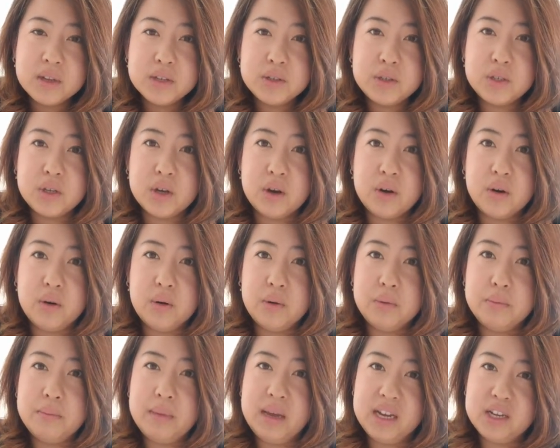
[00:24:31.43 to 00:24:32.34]

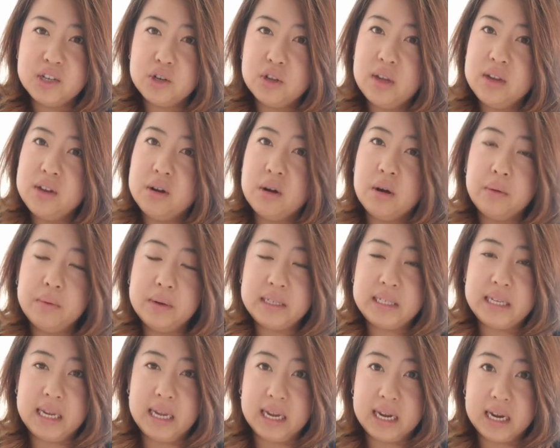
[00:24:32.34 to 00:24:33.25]
So make sure that you're
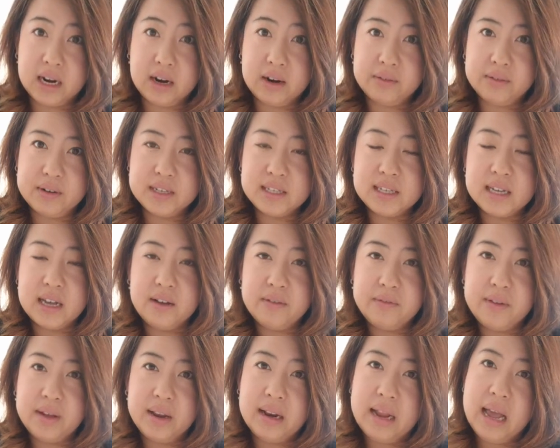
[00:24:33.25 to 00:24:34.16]
always taking care of
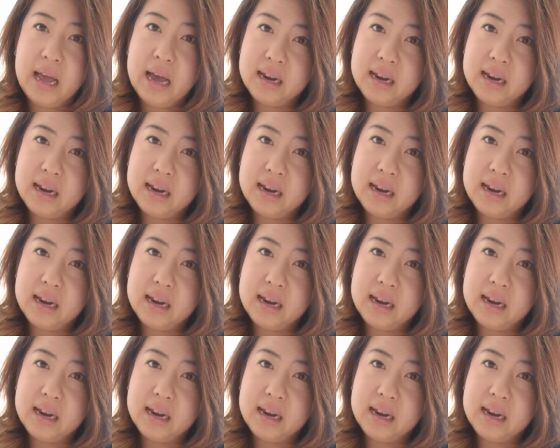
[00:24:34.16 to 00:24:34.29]
yourself and